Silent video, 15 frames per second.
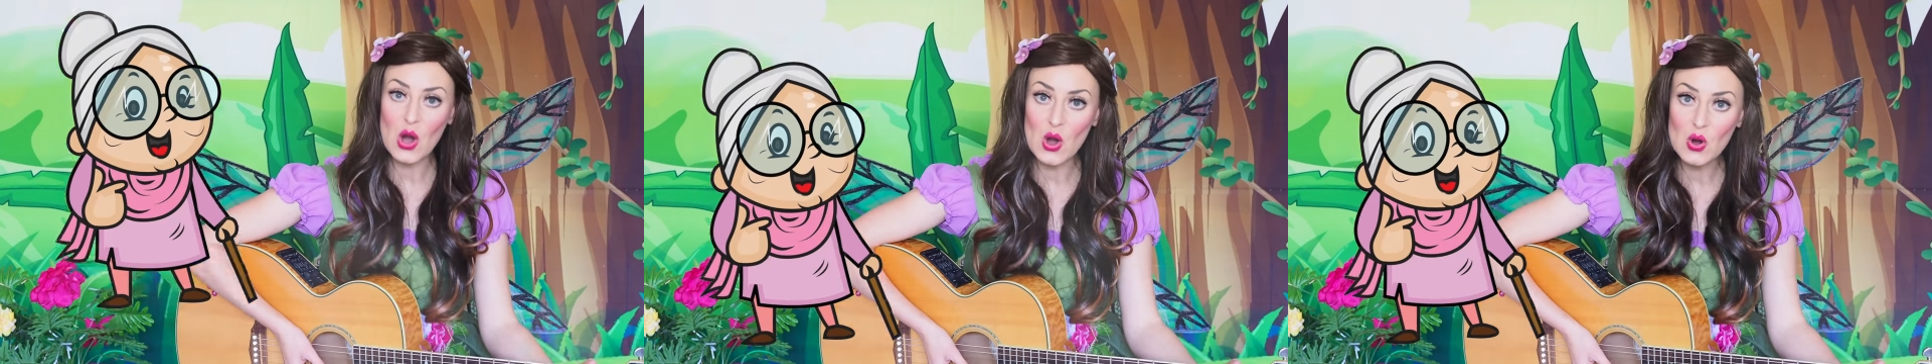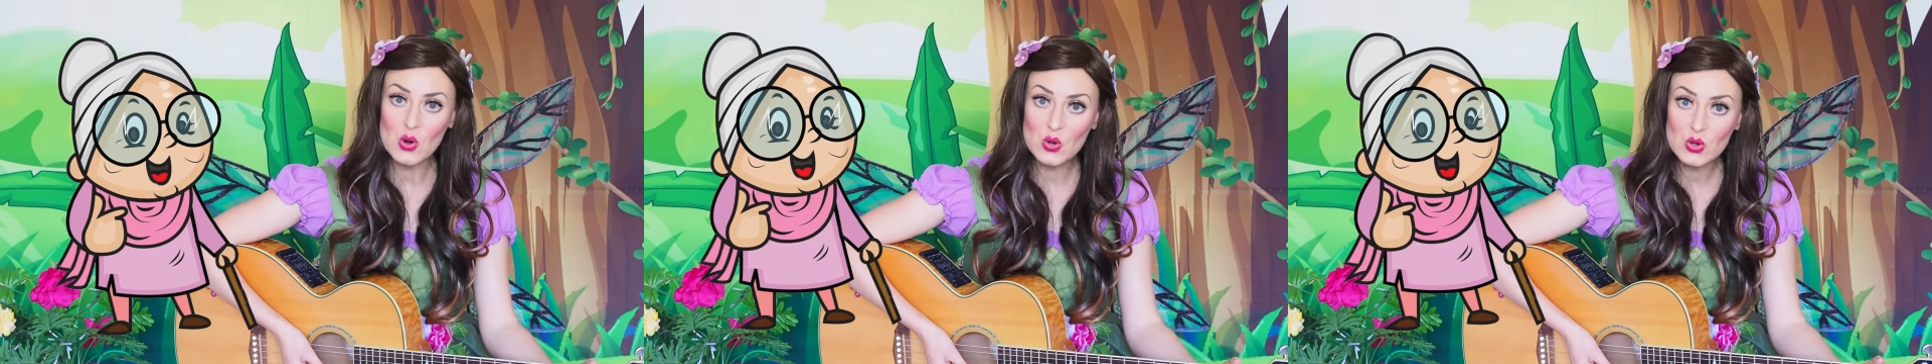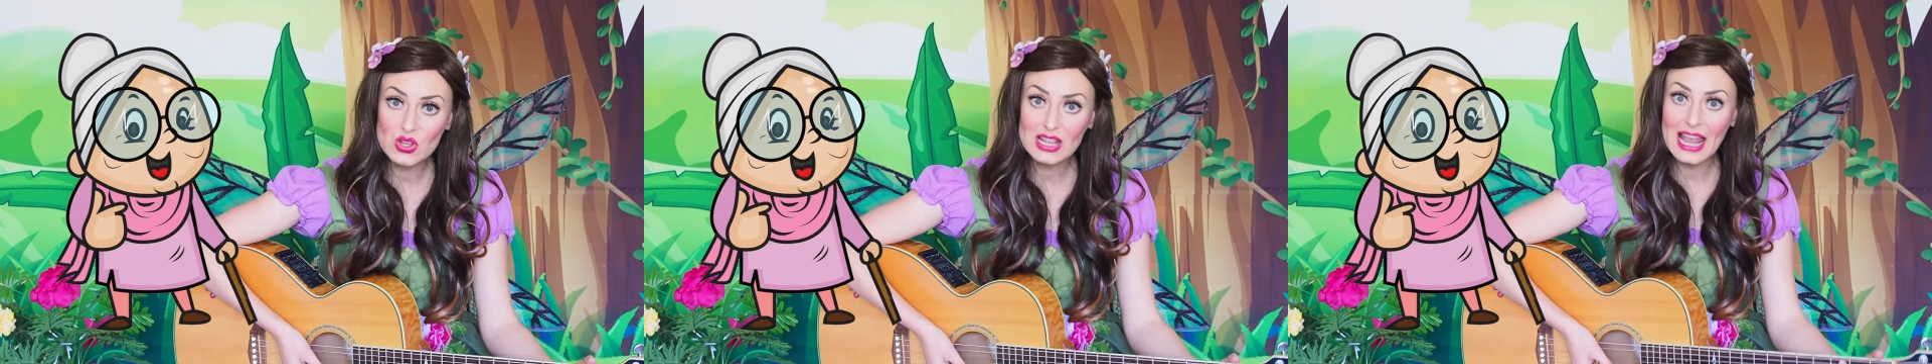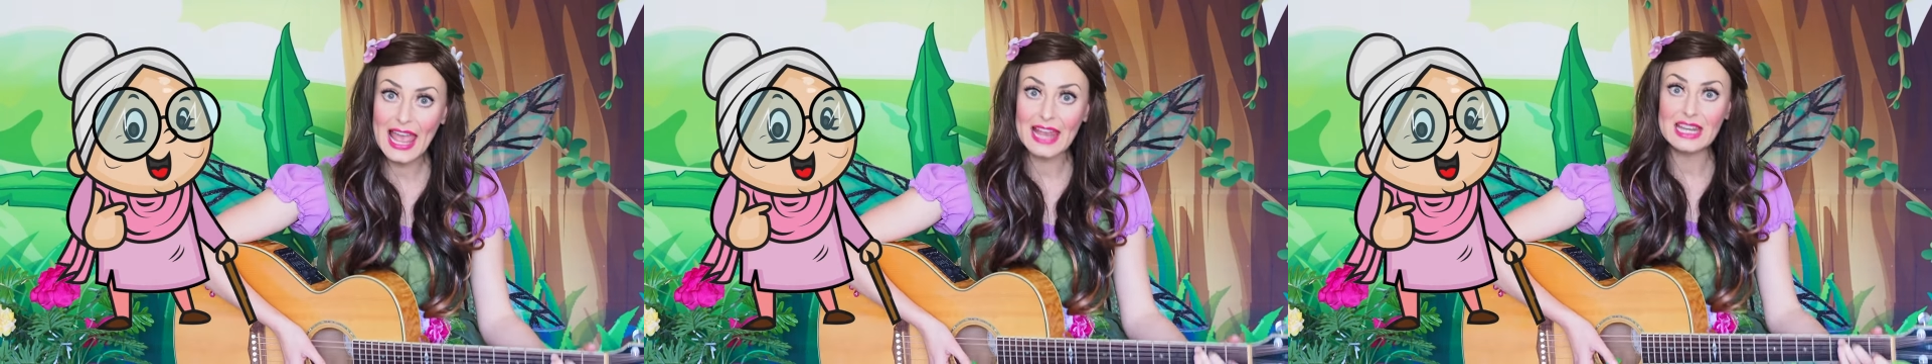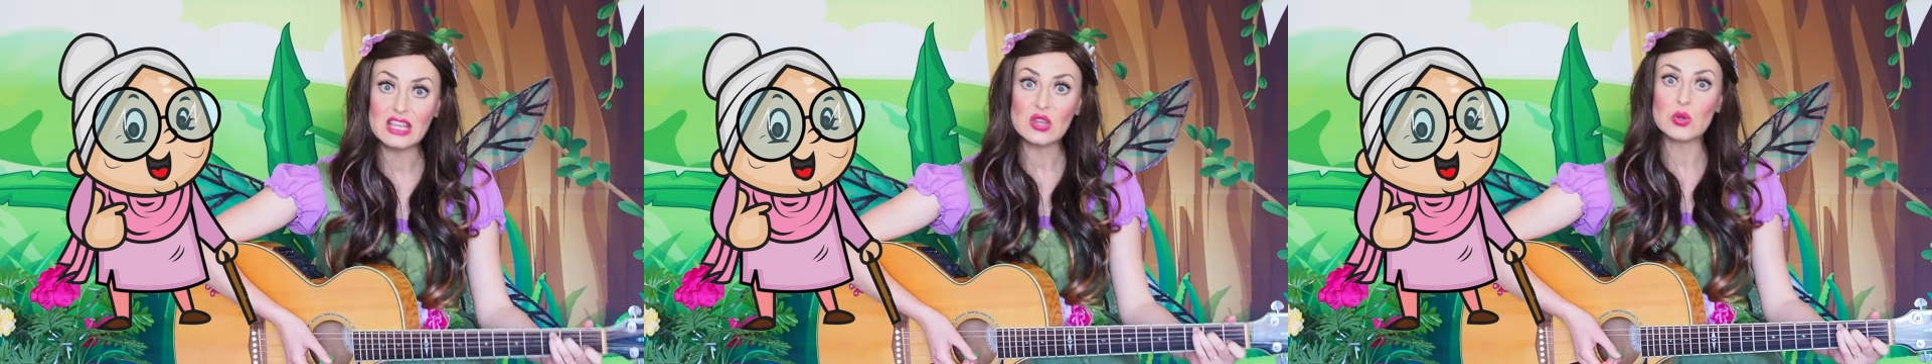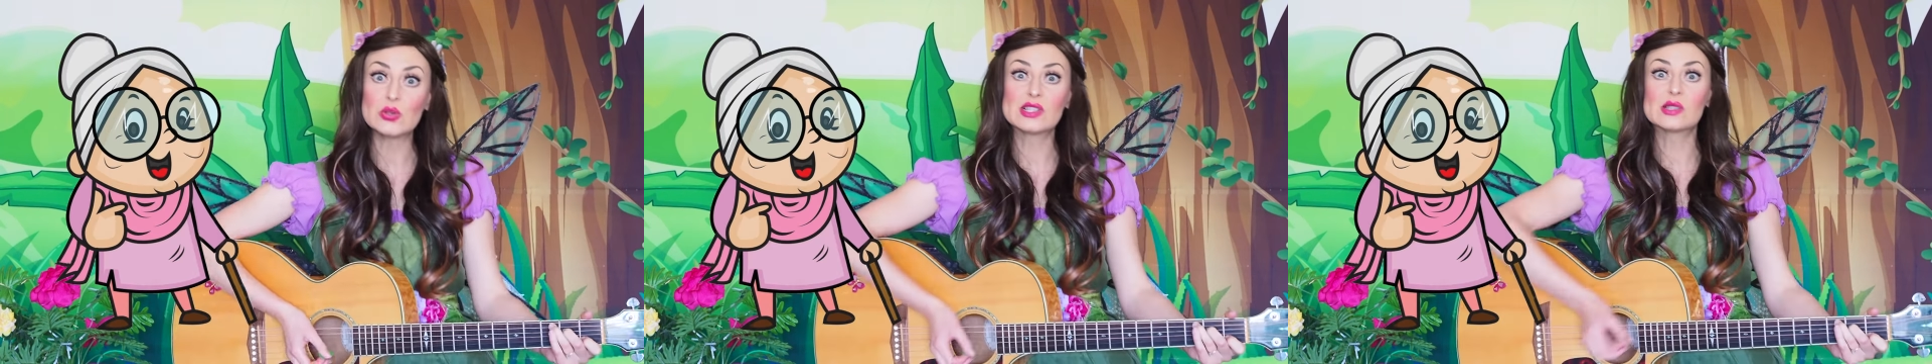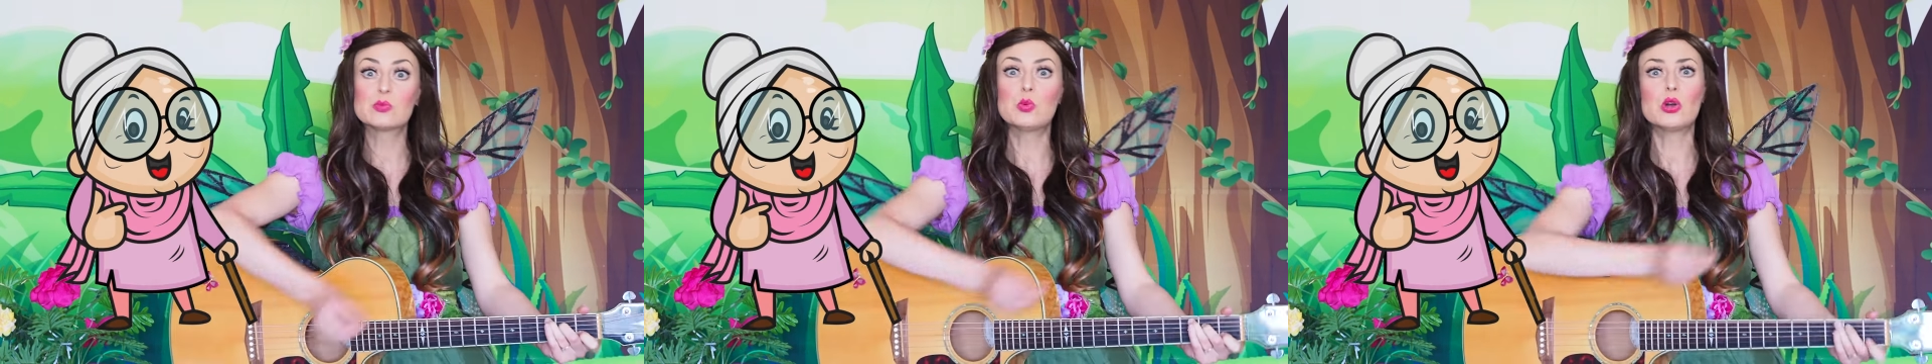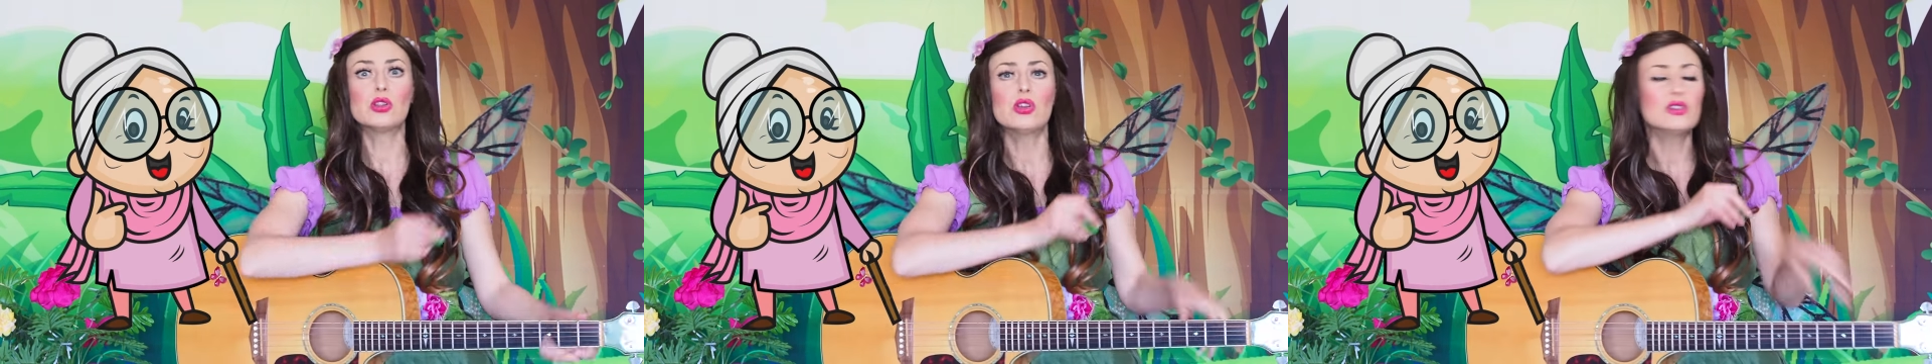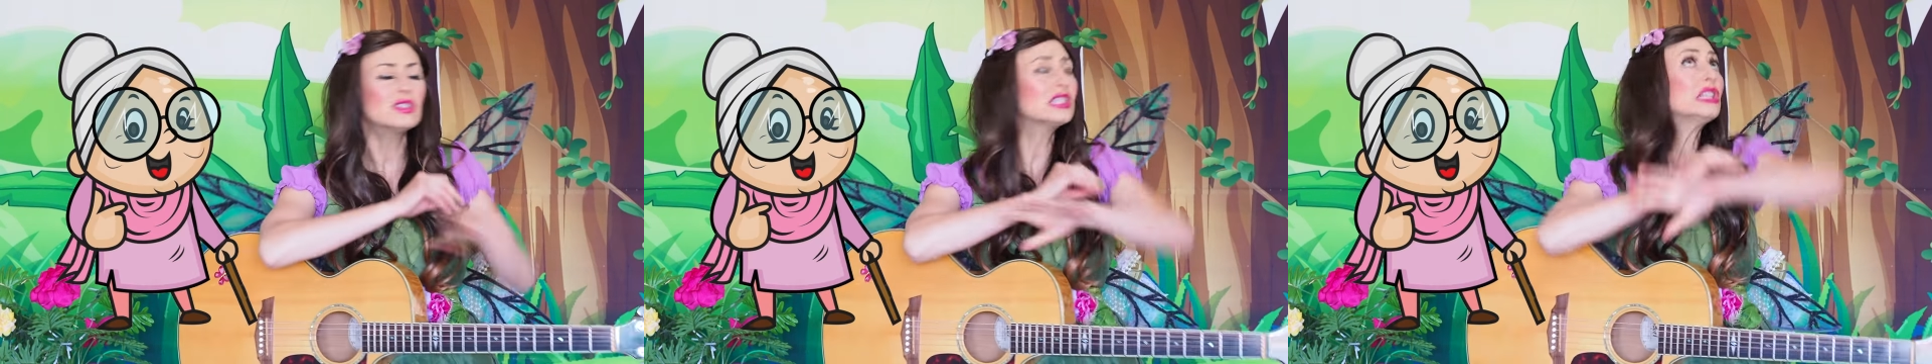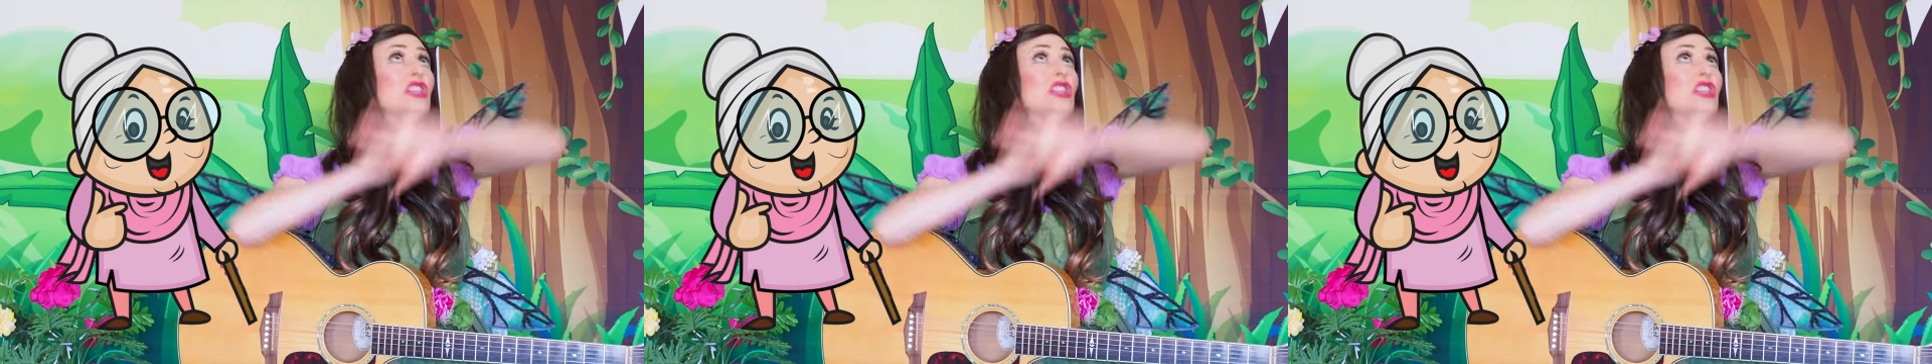old lady who swallows